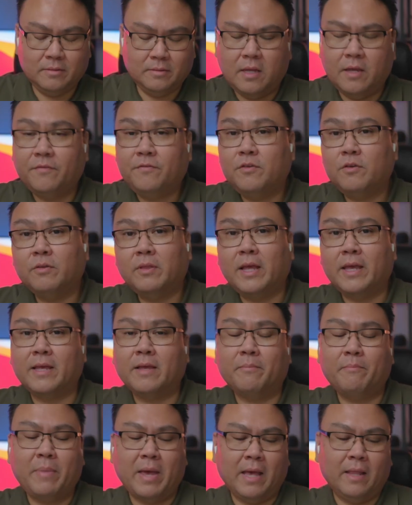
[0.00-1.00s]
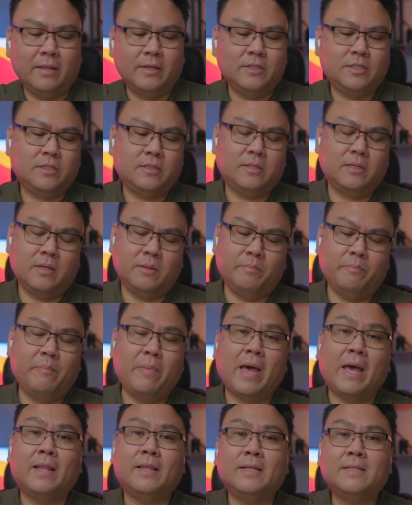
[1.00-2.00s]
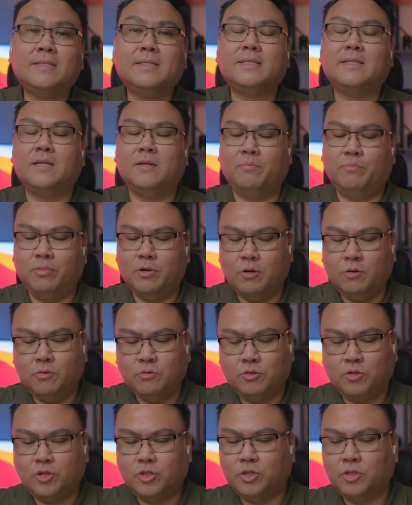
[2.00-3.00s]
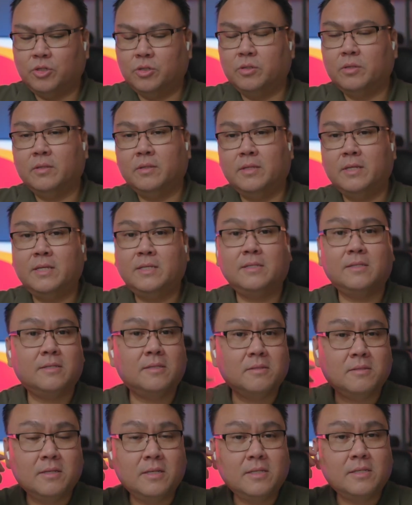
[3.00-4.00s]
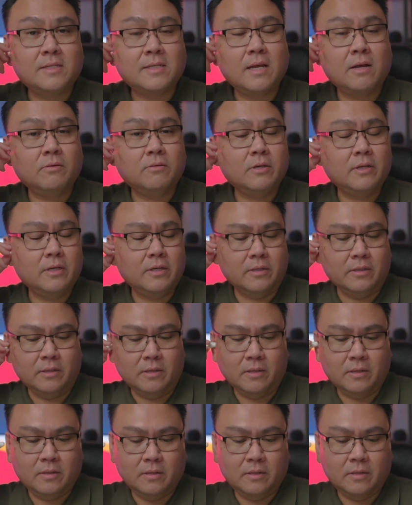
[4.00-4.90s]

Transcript: If you like a balanced approach, these sound good.